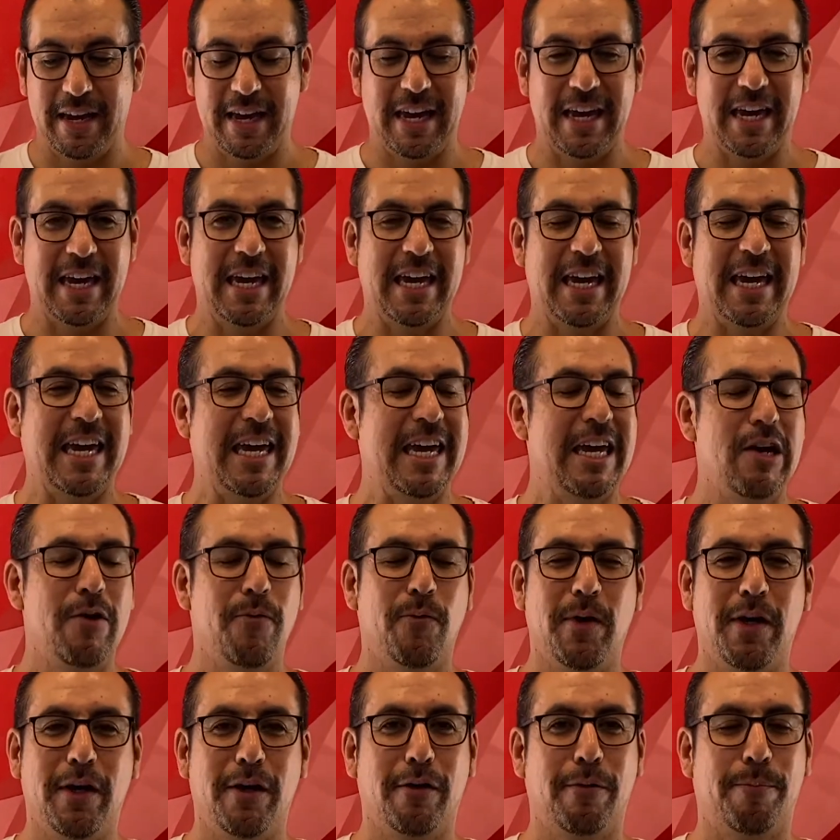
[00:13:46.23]
he
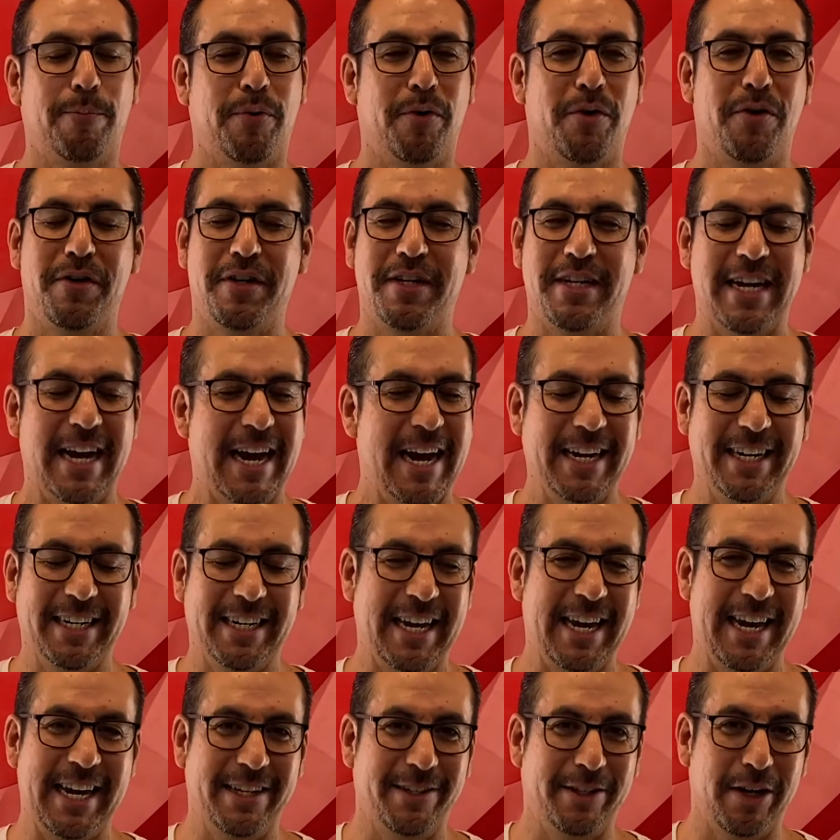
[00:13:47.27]
will protect
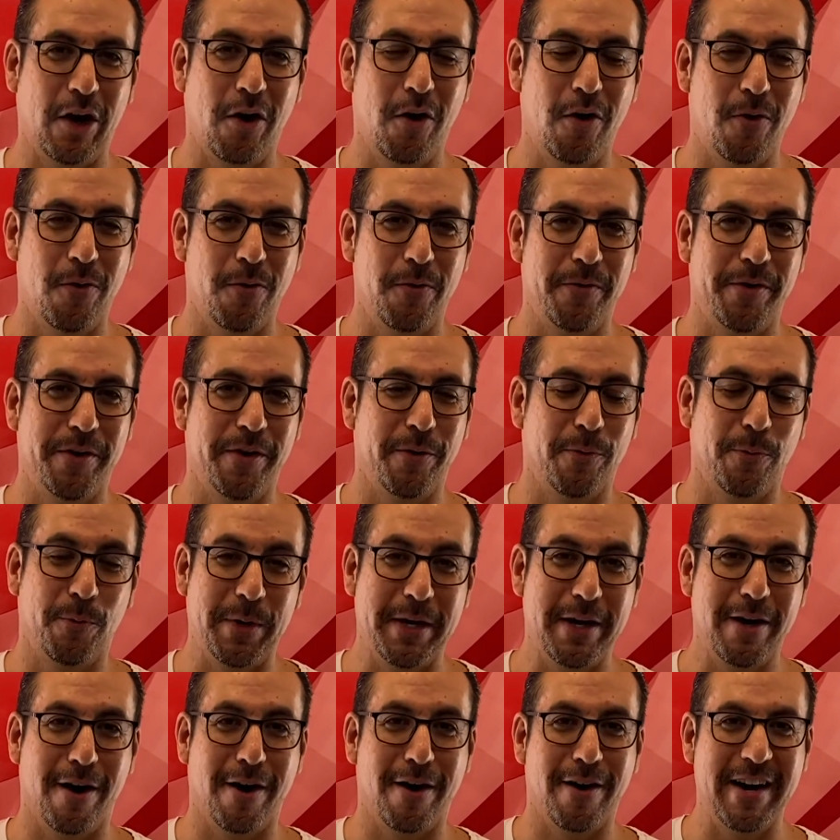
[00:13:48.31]
his own. We
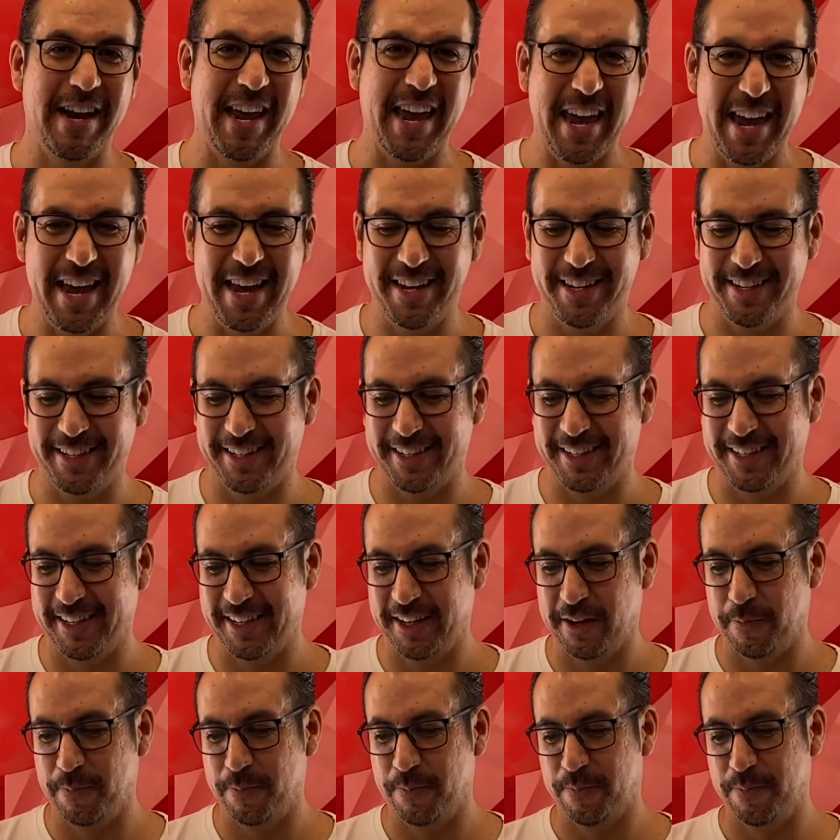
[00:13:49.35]
are his.
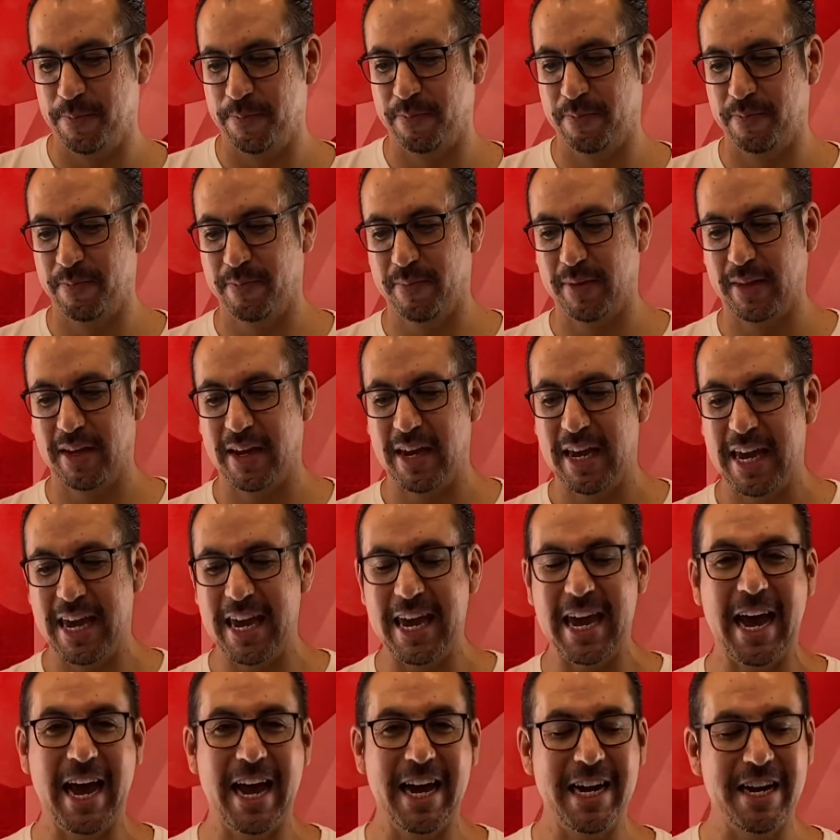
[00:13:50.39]
He
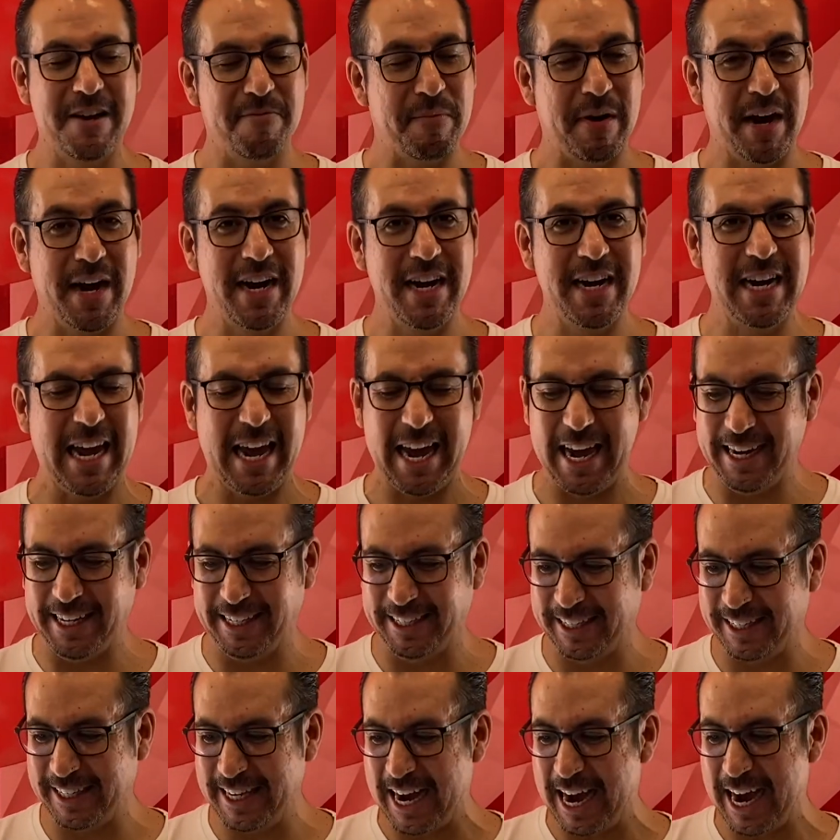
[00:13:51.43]
had in mind
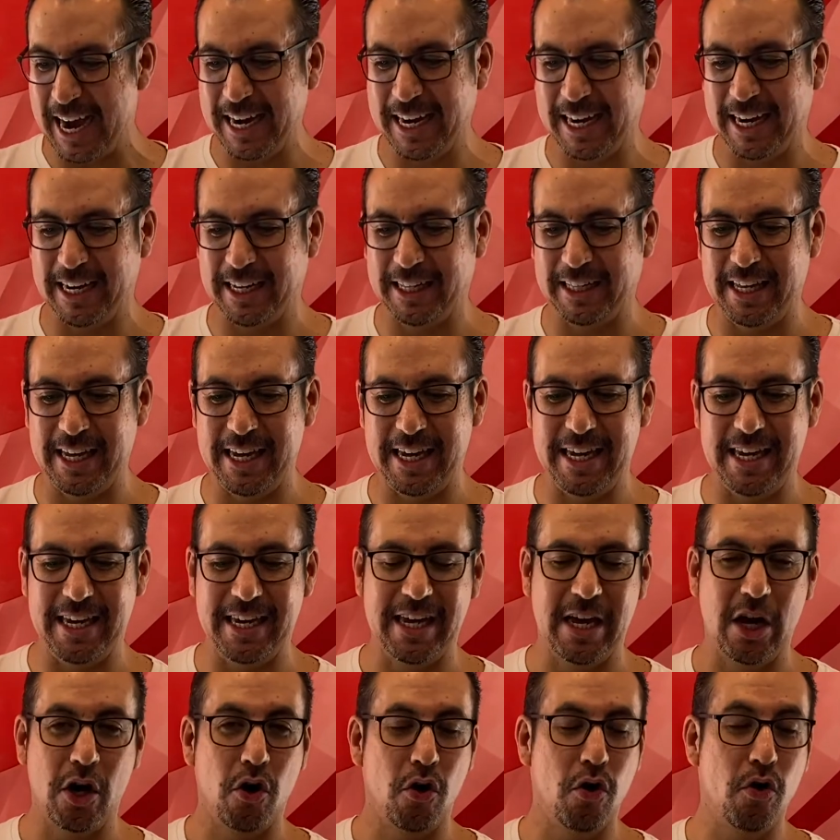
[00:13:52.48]
exactly
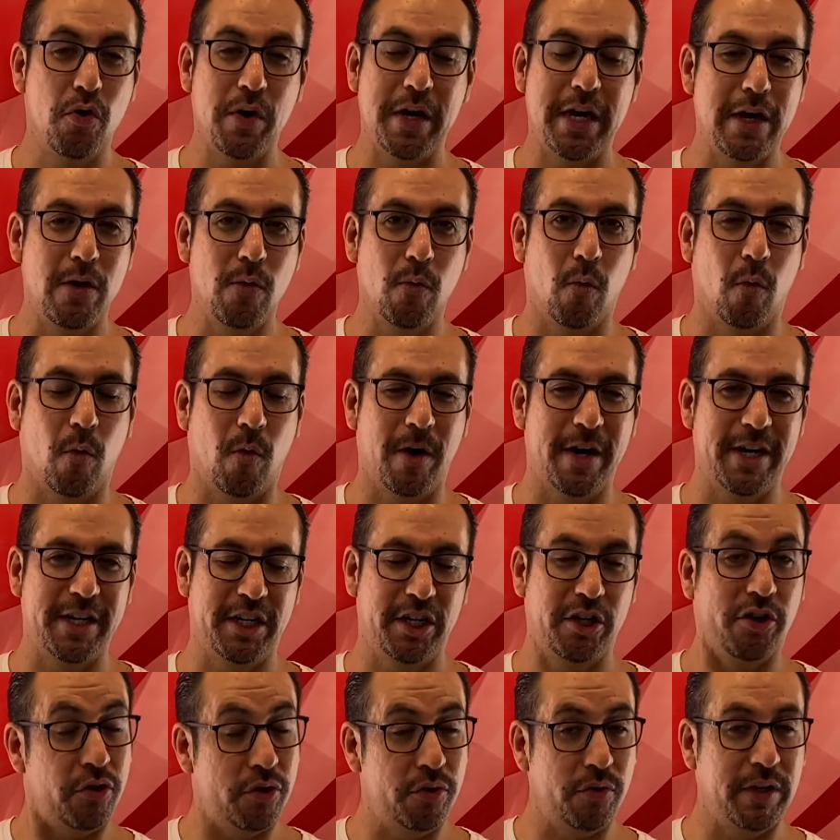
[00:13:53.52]
who he
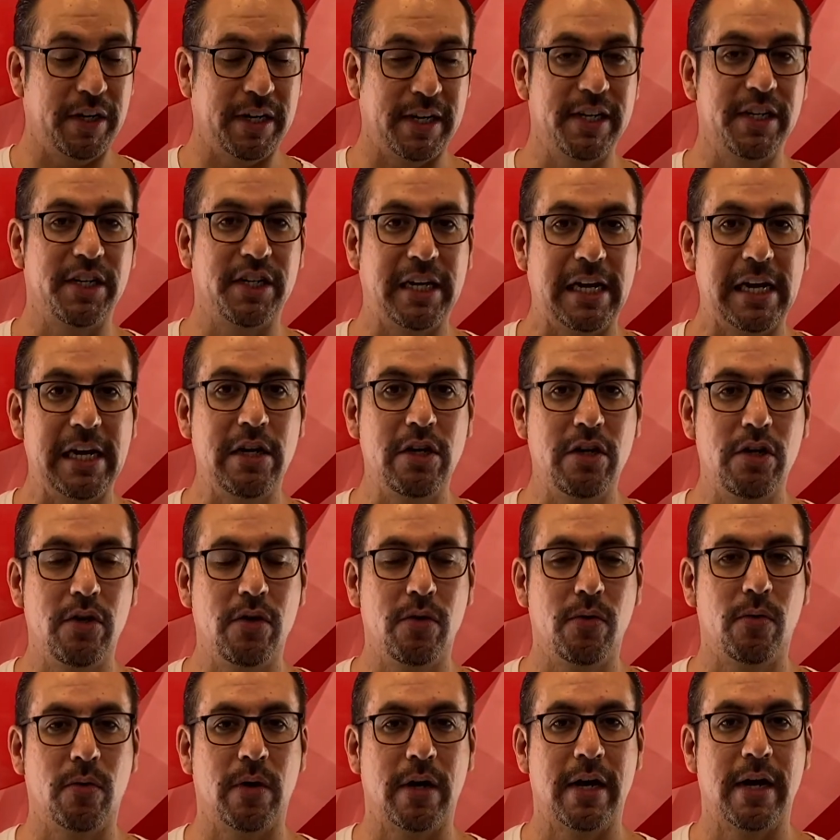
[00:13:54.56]
wanted to
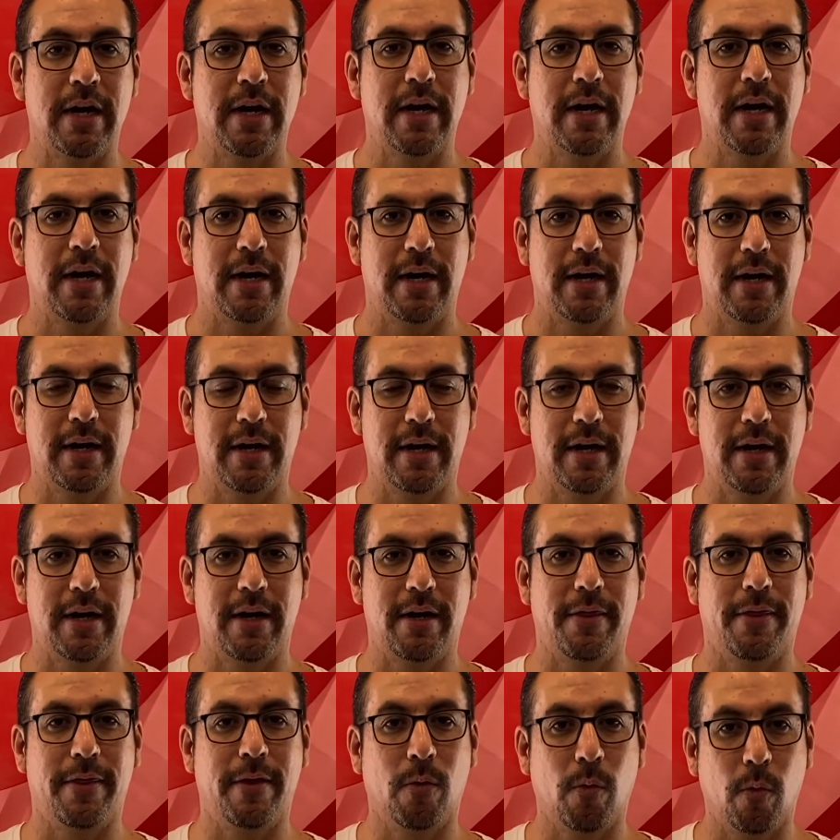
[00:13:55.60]
continue
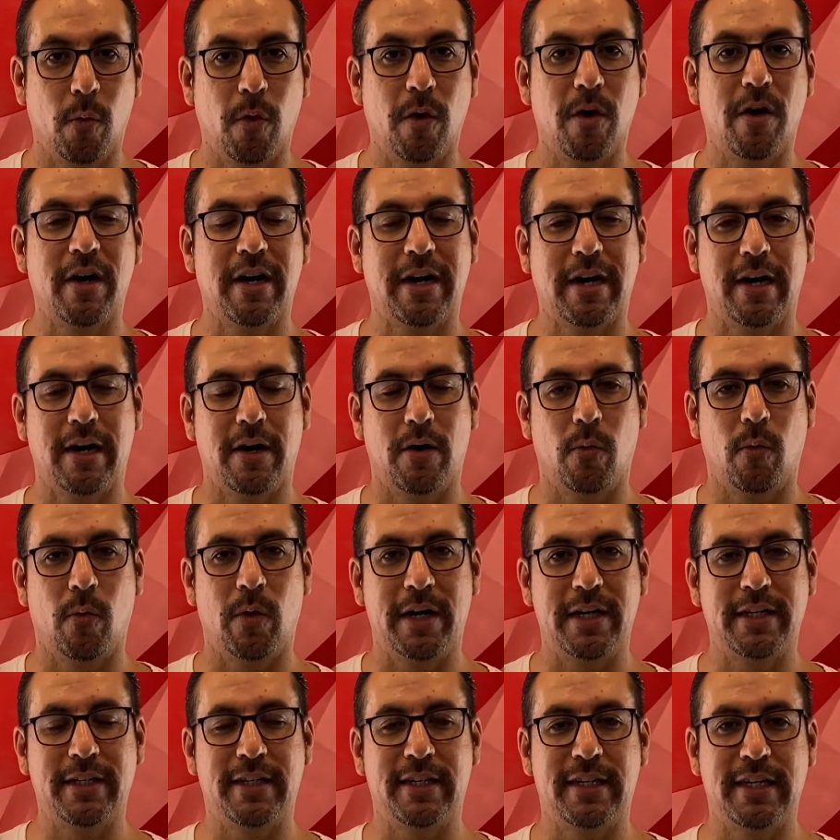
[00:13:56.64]
the work
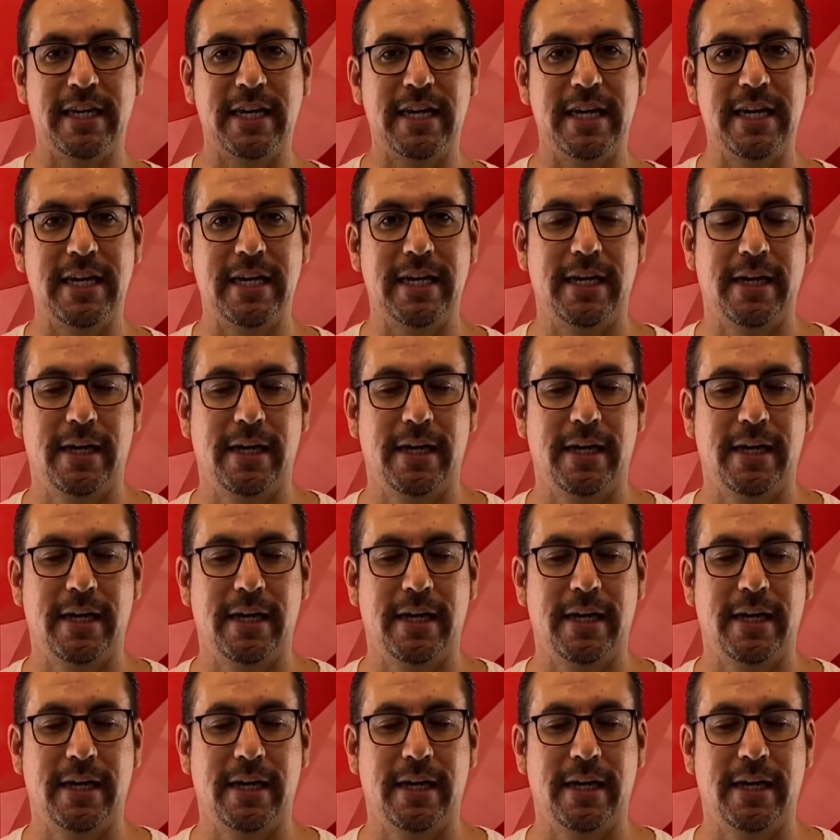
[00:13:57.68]
once he